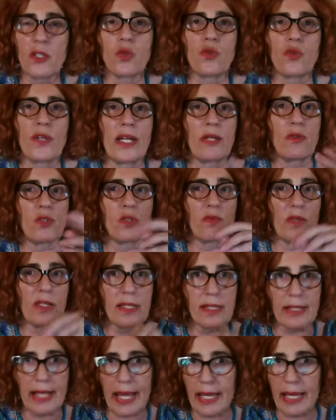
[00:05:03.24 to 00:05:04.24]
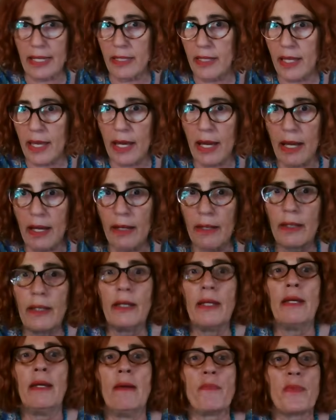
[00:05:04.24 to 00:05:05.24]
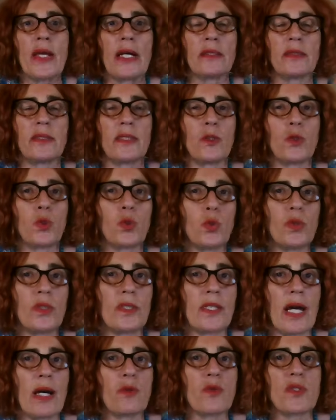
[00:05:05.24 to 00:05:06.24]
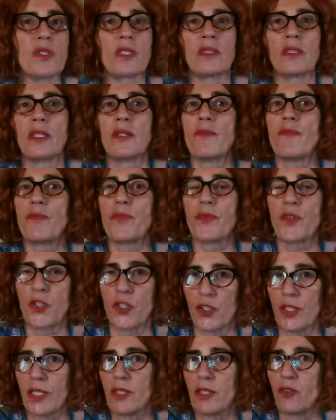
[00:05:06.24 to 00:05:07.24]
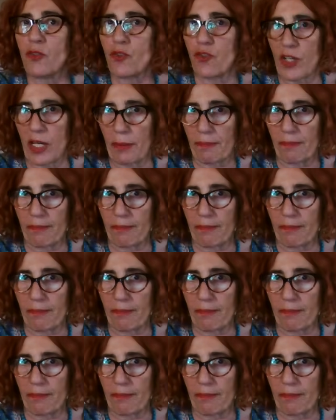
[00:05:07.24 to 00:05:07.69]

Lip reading: Uranus will stay there until 2033.